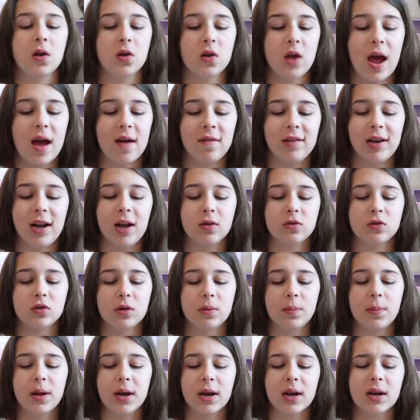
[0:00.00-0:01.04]
Have an outdoor
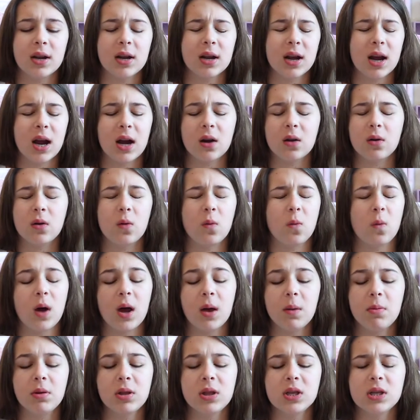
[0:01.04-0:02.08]
picnic. I don't know why I
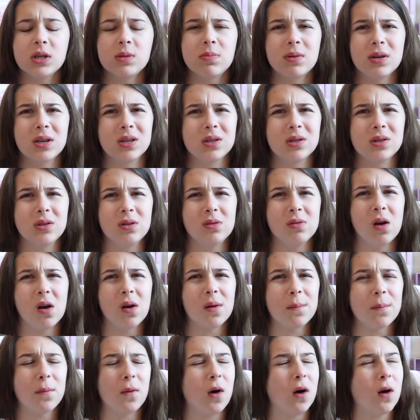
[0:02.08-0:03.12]
put this because
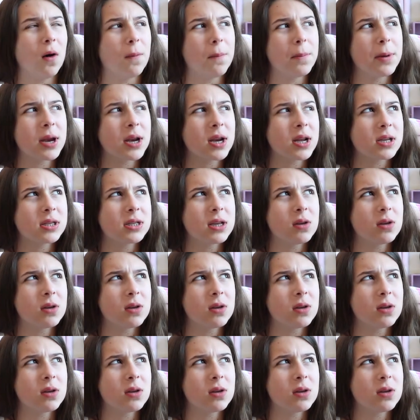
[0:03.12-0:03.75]
aren't all picnics